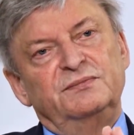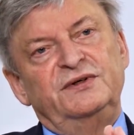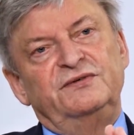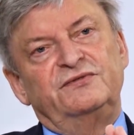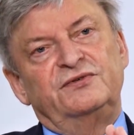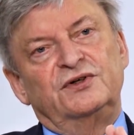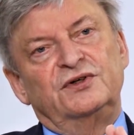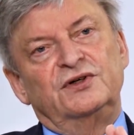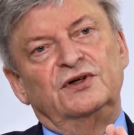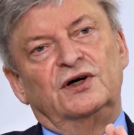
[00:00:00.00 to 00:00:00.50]

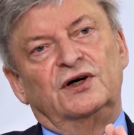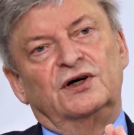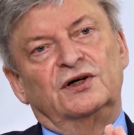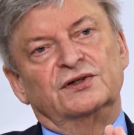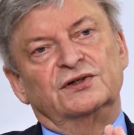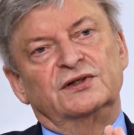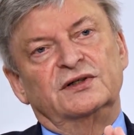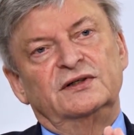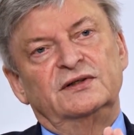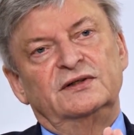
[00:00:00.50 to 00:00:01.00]
before
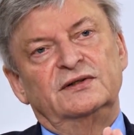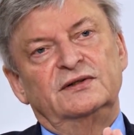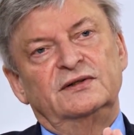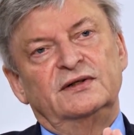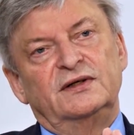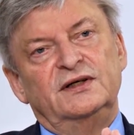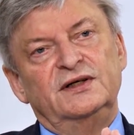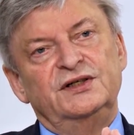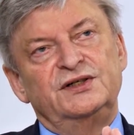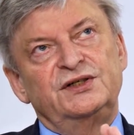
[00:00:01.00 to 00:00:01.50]
God.
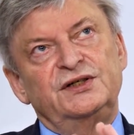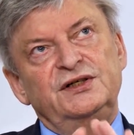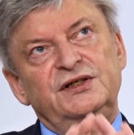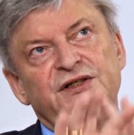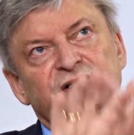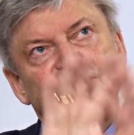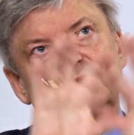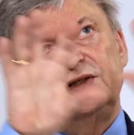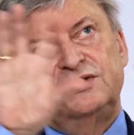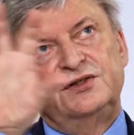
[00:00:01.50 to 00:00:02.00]

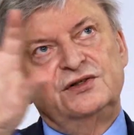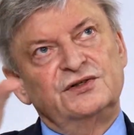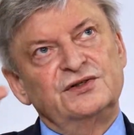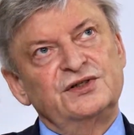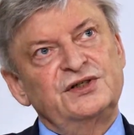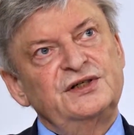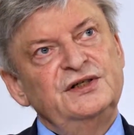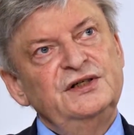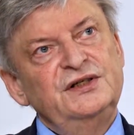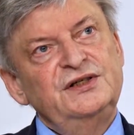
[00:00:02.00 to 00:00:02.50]
John
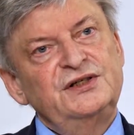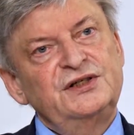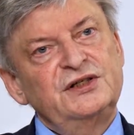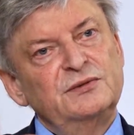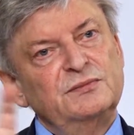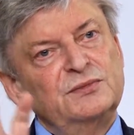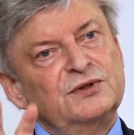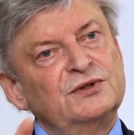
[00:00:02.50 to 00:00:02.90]
sees them